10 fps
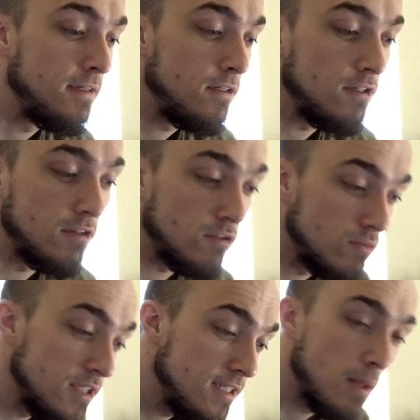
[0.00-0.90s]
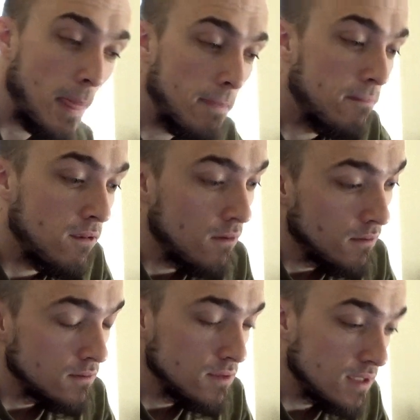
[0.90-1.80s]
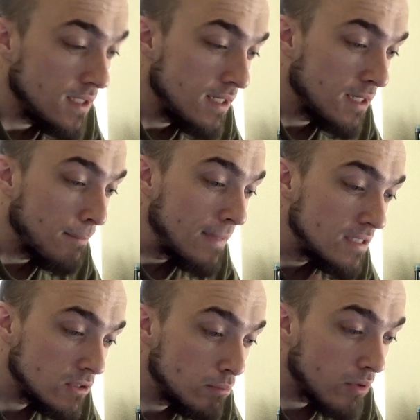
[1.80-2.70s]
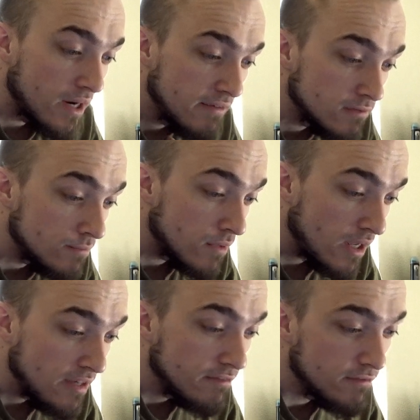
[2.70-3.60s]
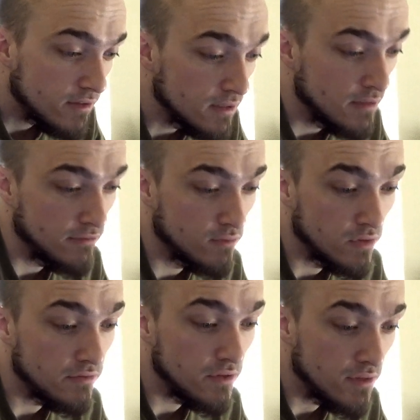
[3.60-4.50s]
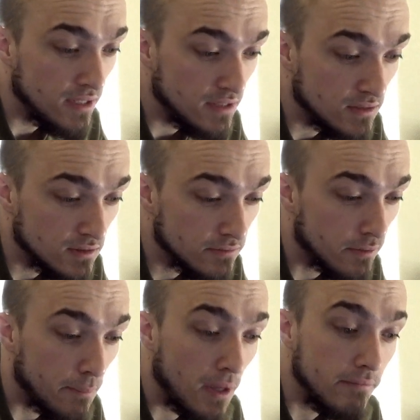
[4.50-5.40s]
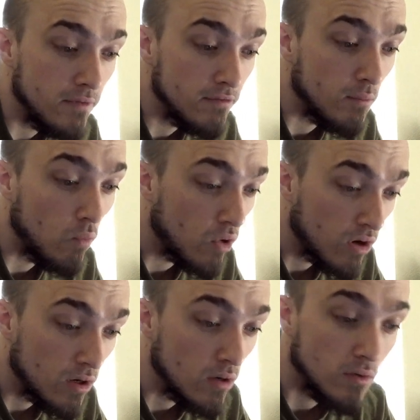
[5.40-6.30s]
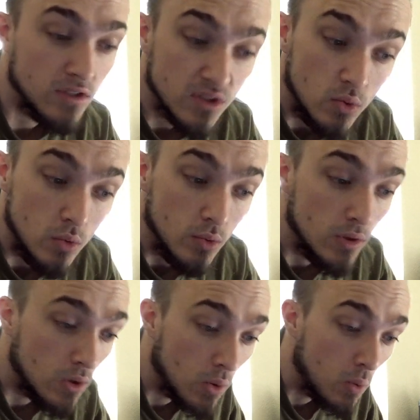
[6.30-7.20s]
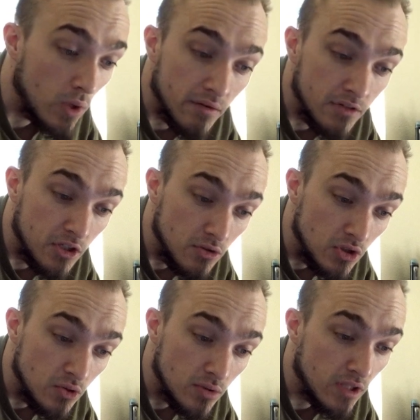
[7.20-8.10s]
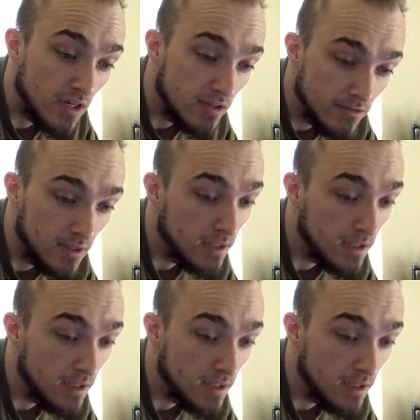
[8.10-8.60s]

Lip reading: And 3, taking a mental break from life for a few days, from work or school or whatever you do in life,